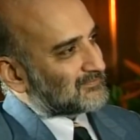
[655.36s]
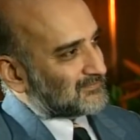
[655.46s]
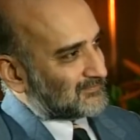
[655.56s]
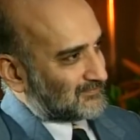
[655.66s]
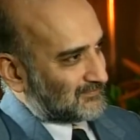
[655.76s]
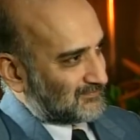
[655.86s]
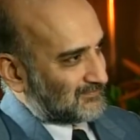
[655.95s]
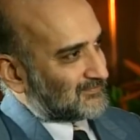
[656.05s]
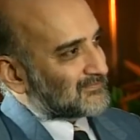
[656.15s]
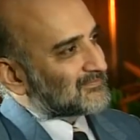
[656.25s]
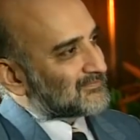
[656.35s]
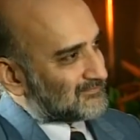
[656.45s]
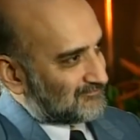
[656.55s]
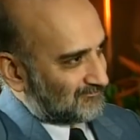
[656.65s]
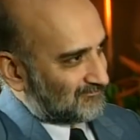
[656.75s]
there
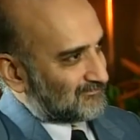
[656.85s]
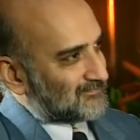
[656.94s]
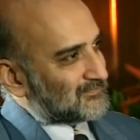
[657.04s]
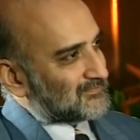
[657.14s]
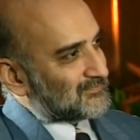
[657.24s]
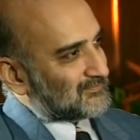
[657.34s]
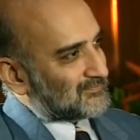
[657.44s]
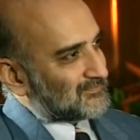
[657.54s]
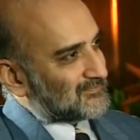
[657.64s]
has to be perhaps a